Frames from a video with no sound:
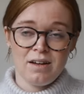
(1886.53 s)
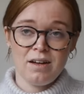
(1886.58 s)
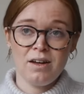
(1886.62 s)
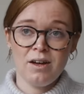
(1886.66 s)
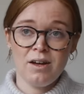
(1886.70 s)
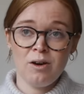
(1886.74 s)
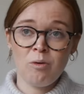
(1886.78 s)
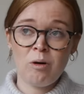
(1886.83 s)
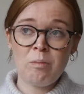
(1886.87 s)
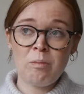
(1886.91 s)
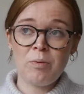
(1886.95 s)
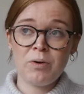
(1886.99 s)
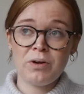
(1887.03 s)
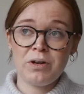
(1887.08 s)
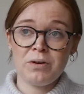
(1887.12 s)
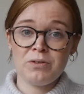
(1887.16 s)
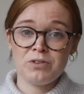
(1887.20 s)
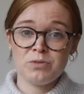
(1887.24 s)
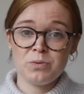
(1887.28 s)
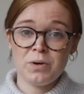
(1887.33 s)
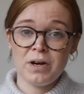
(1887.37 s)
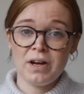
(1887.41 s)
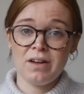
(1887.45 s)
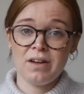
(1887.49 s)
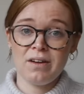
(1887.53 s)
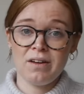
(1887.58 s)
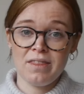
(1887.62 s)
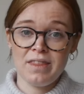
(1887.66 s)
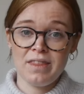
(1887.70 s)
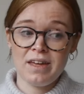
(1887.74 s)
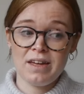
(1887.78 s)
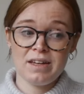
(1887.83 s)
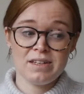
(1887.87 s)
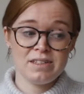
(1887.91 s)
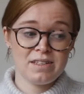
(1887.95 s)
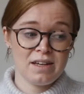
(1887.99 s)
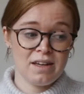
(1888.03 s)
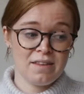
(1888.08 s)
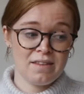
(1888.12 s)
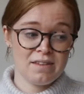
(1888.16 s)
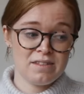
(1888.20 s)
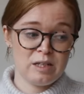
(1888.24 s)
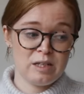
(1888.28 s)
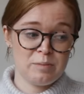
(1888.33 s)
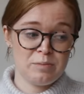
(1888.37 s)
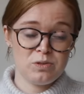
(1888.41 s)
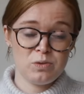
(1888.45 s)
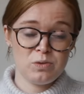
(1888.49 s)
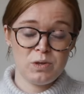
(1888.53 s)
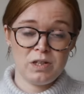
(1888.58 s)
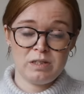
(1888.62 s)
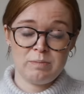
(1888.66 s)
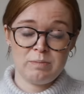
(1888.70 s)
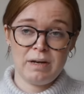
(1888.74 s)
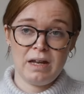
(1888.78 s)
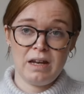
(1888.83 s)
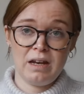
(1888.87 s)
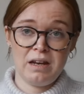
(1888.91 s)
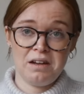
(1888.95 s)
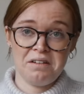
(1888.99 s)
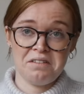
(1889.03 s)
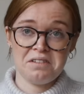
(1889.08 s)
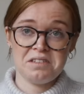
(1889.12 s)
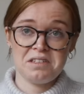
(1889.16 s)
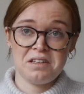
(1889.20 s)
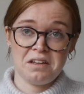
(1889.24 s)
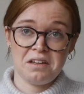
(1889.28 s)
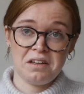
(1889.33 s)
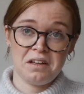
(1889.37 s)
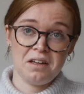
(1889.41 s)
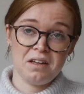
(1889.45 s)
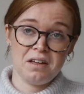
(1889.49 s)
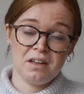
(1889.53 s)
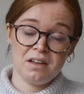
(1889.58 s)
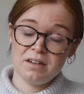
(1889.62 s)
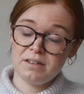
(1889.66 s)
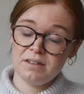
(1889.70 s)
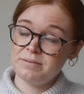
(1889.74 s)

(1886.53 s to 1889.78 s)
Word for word: At one point I was working on this and the Zipper Sweater Man, and I was like,